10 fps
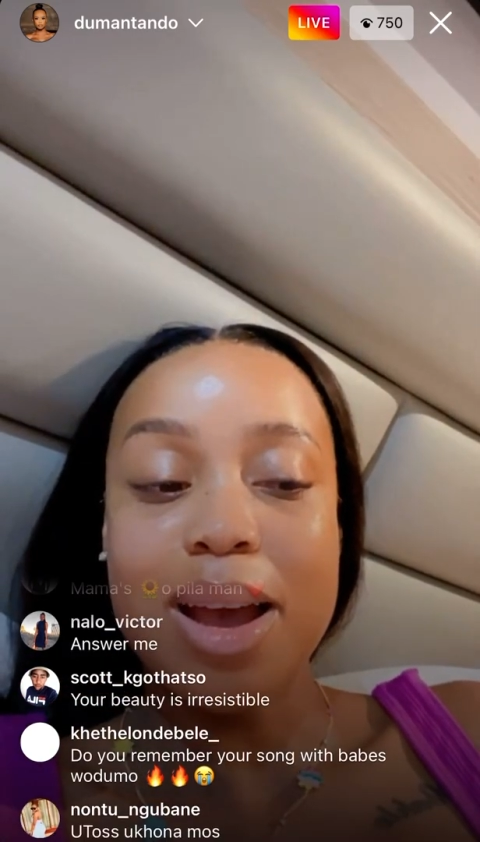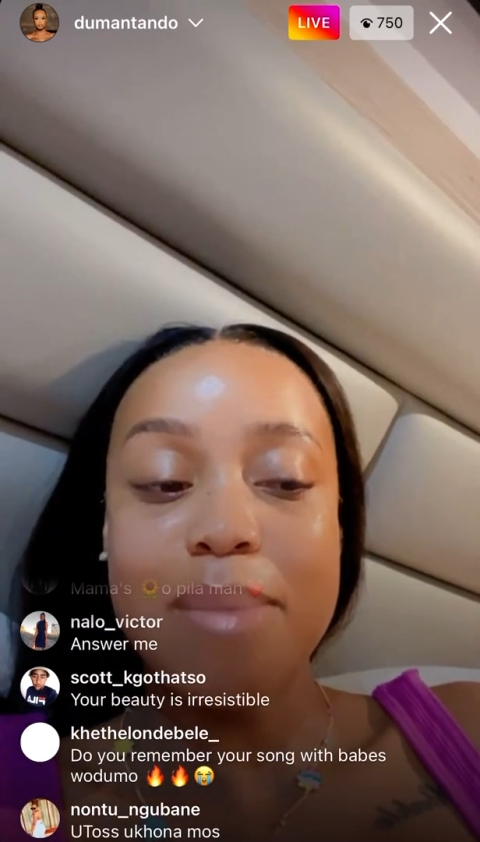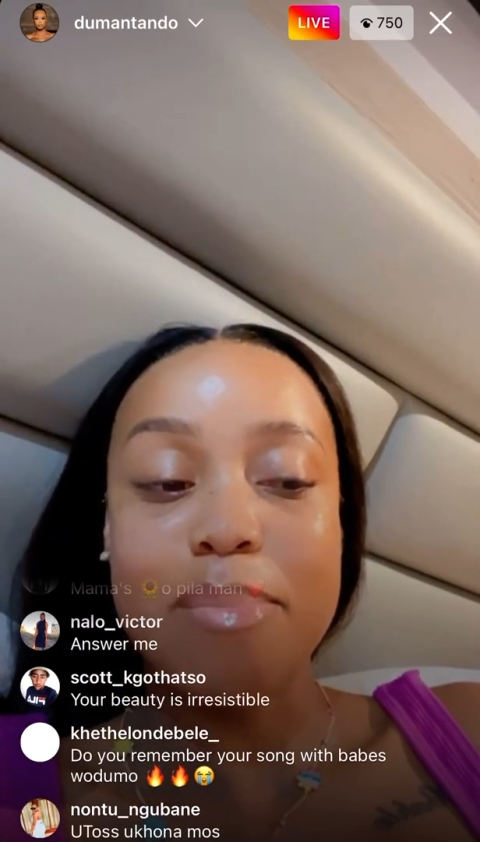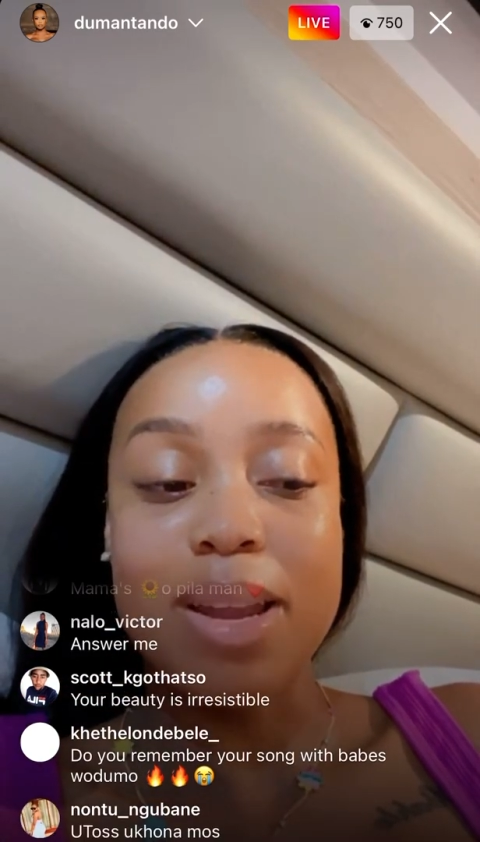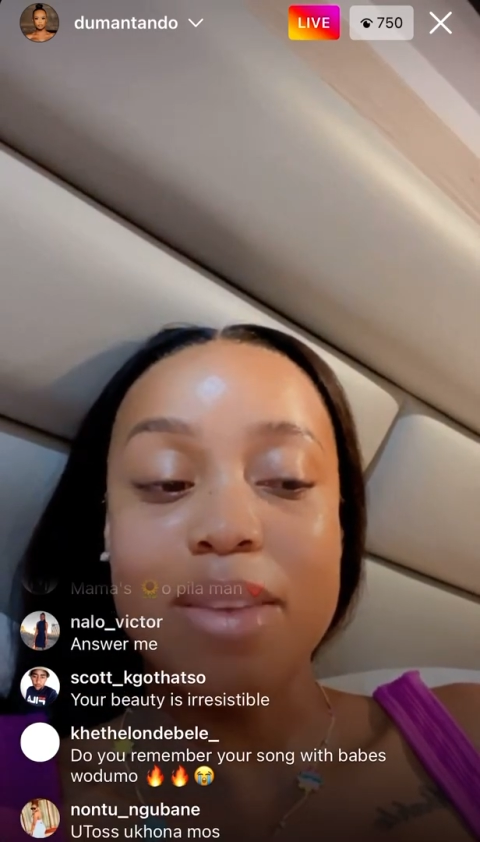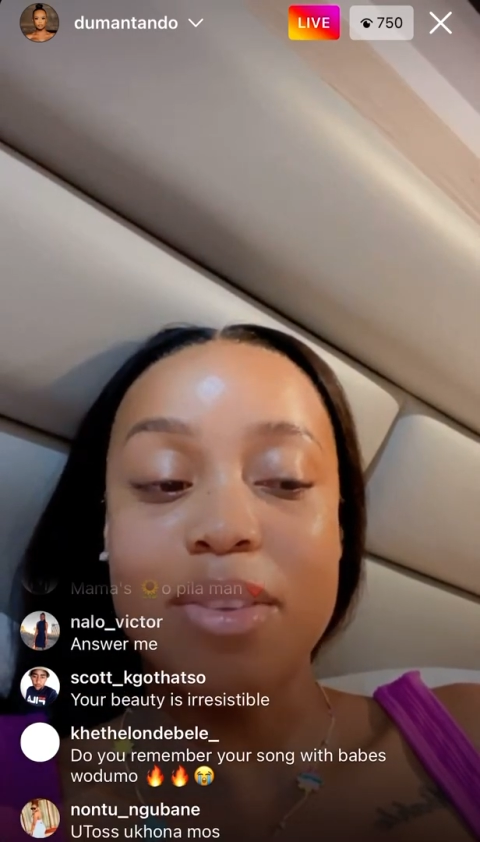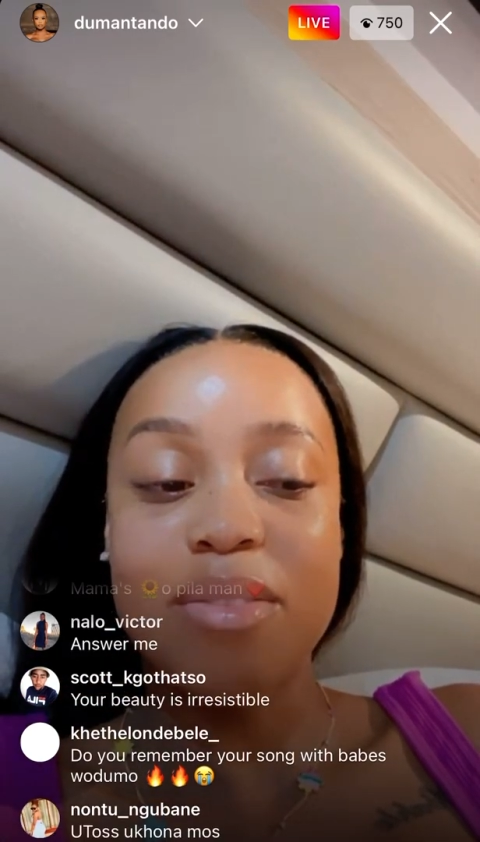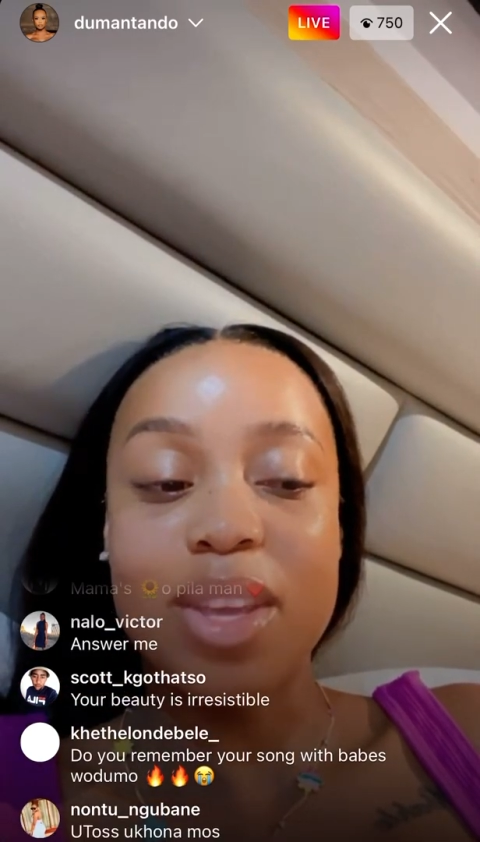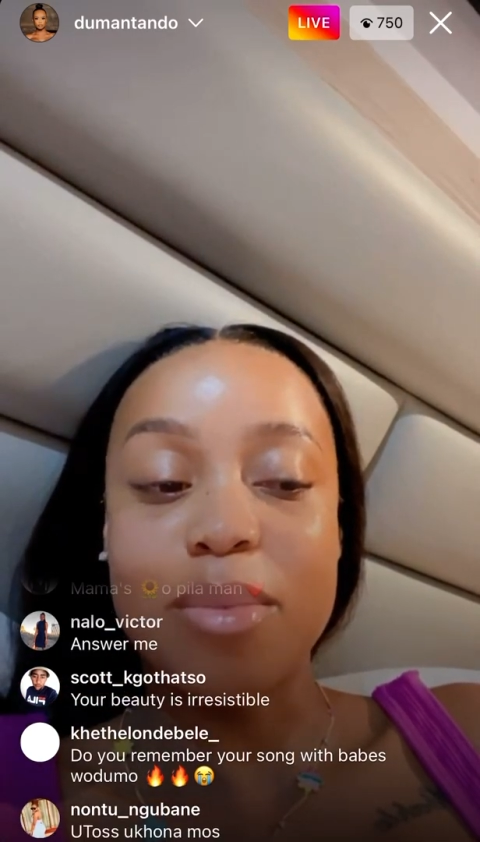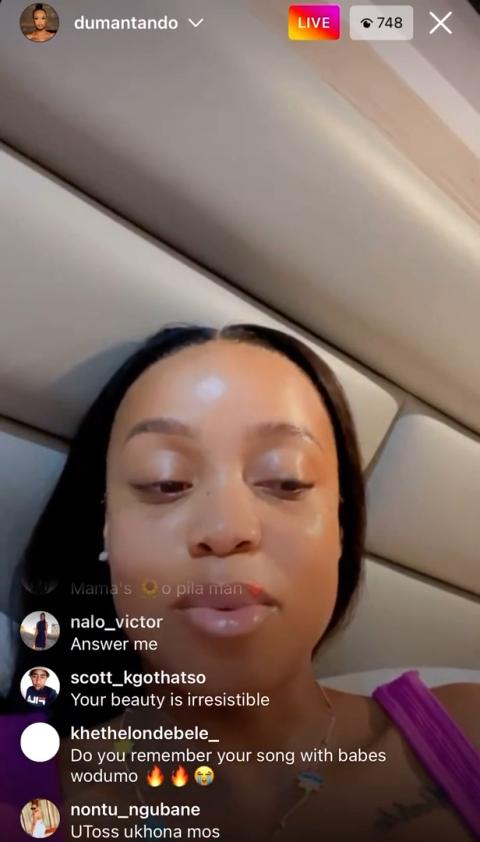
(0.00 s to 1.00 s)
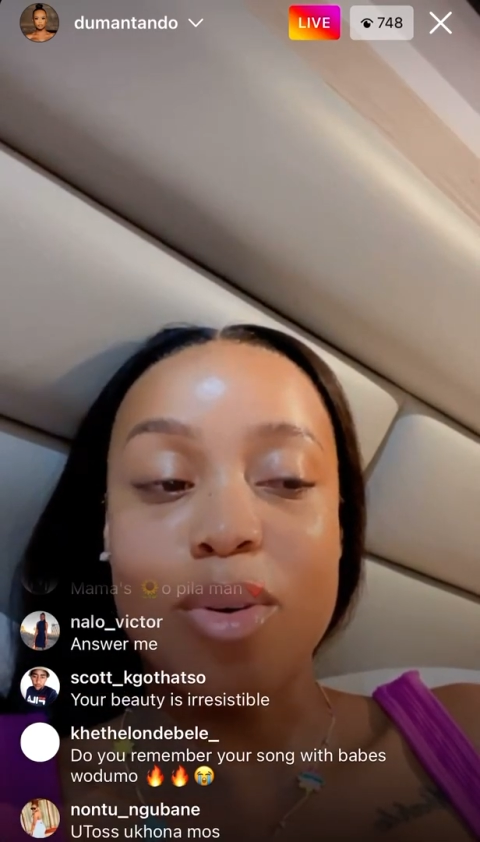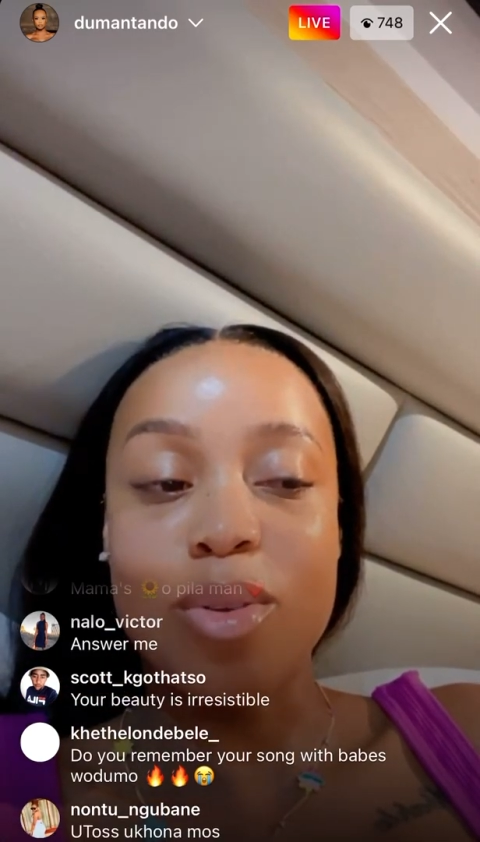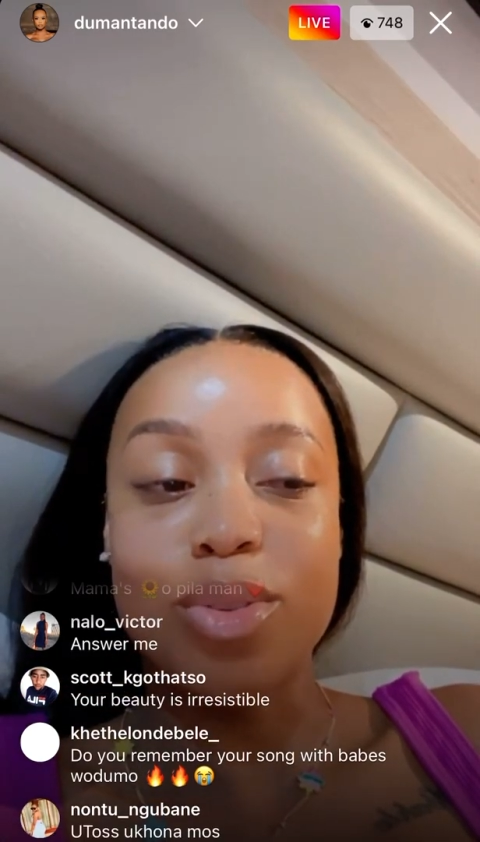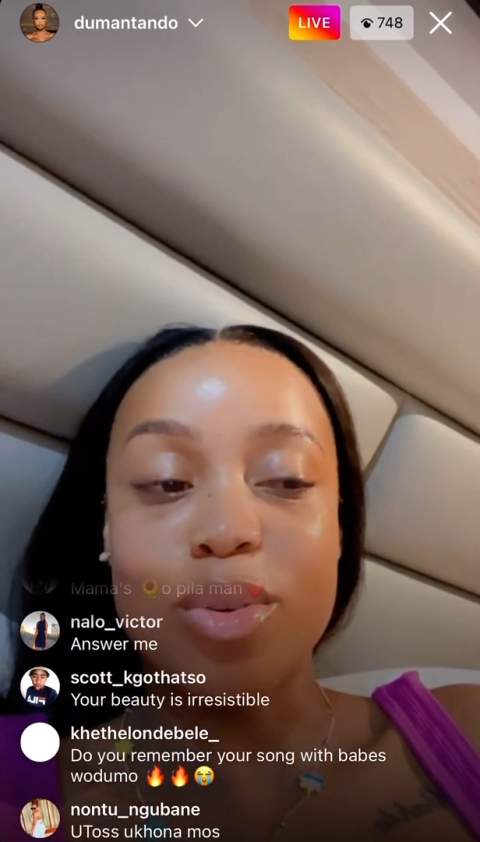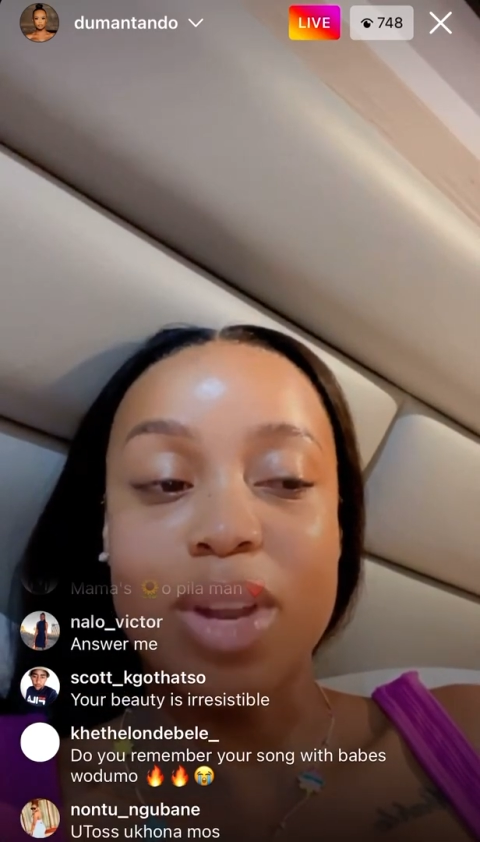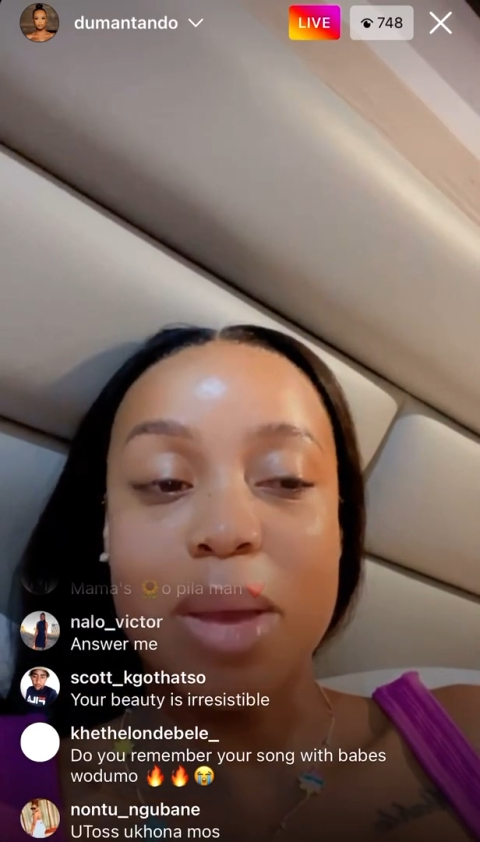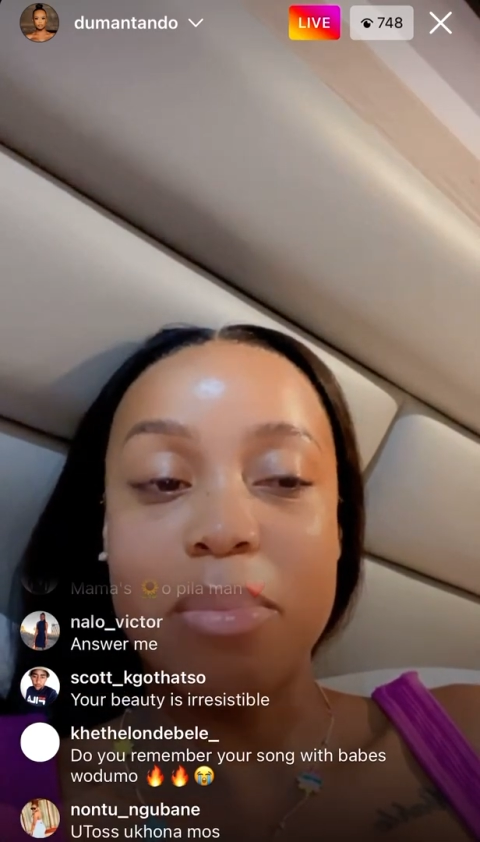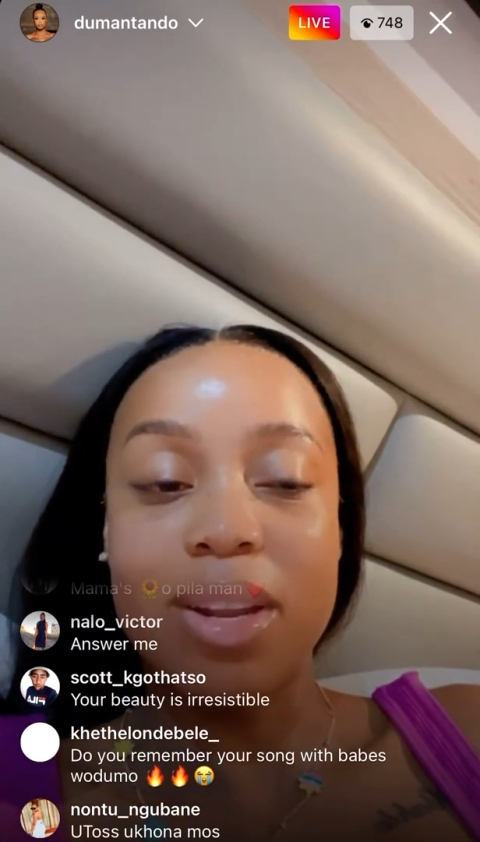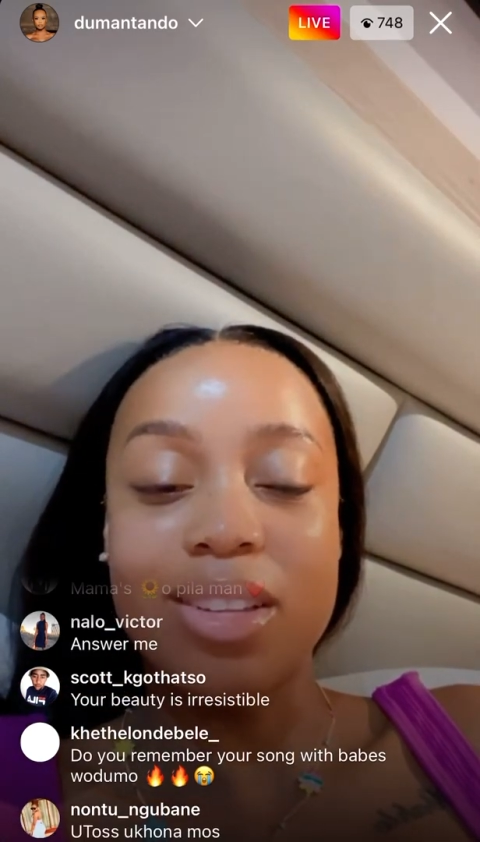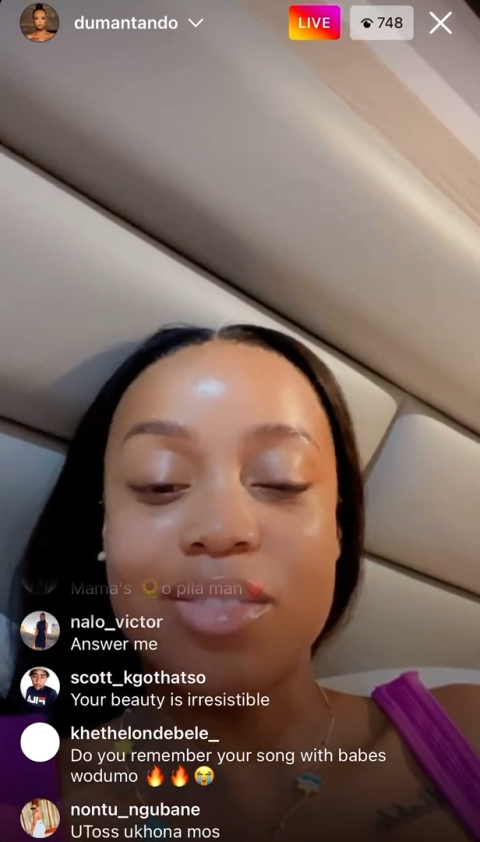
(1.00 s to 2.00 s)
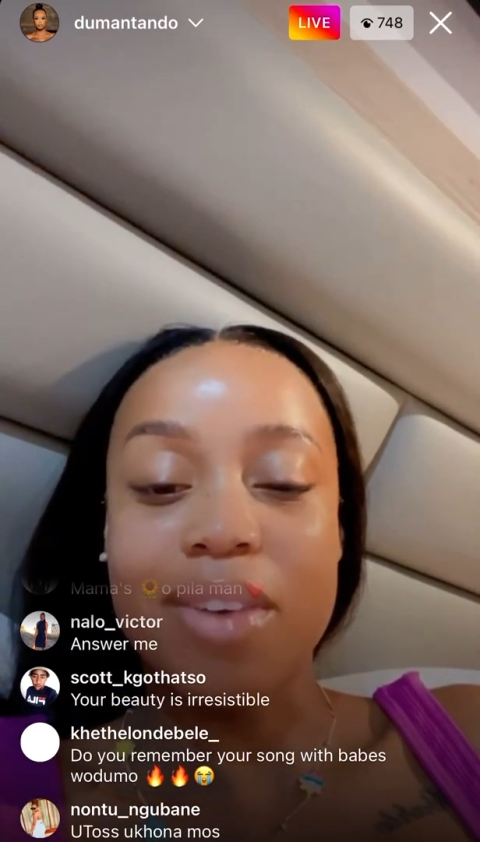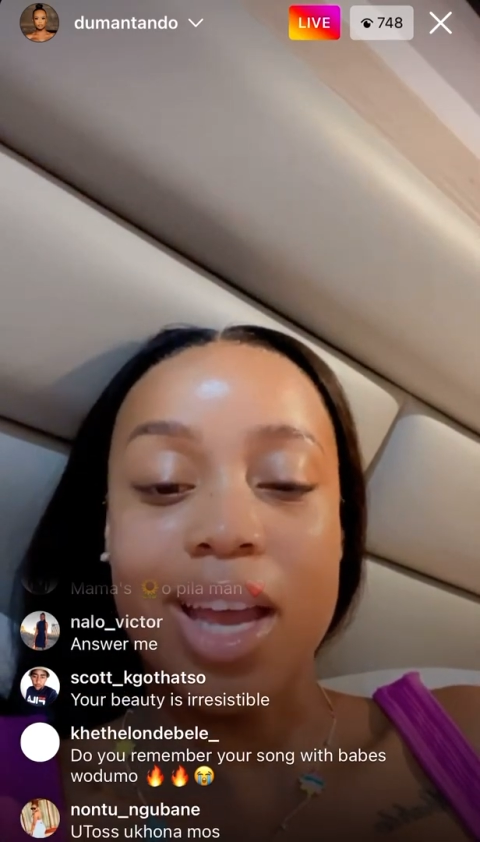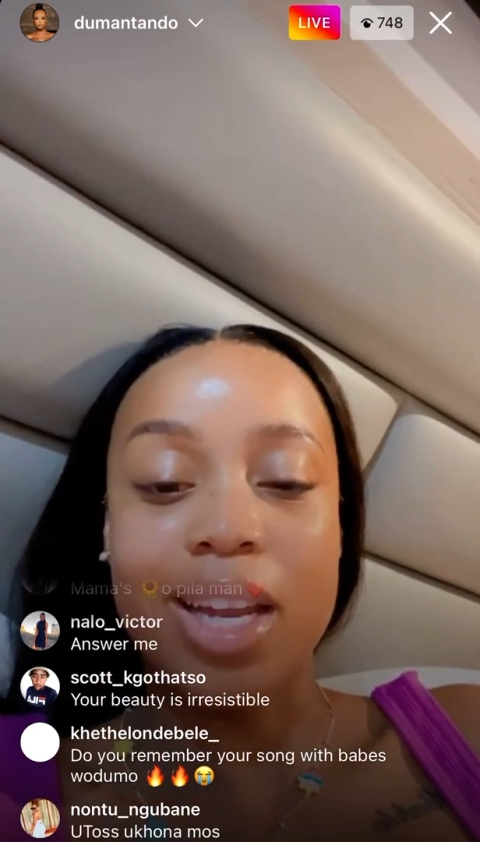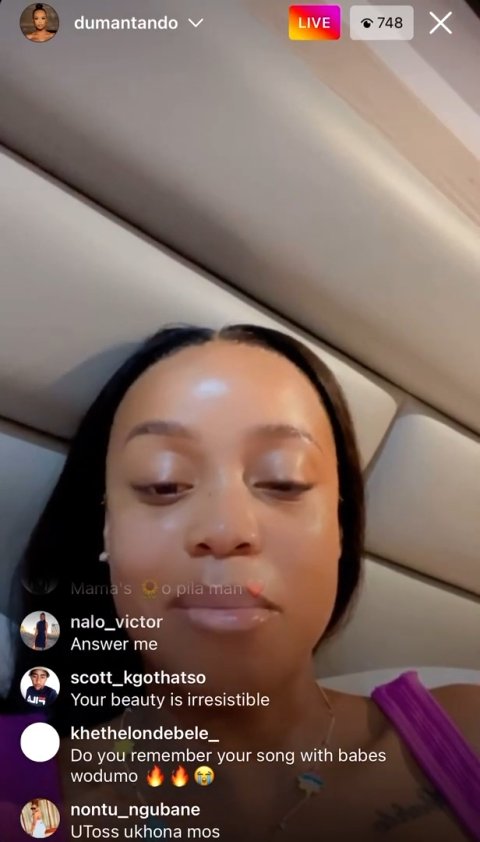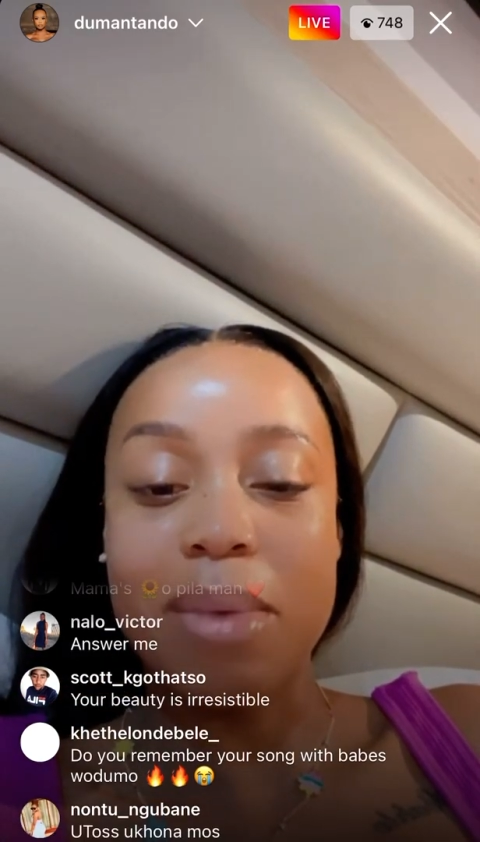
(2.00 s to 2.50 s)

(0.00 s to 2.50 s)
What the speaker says: But even if they all don't happen, it's fine,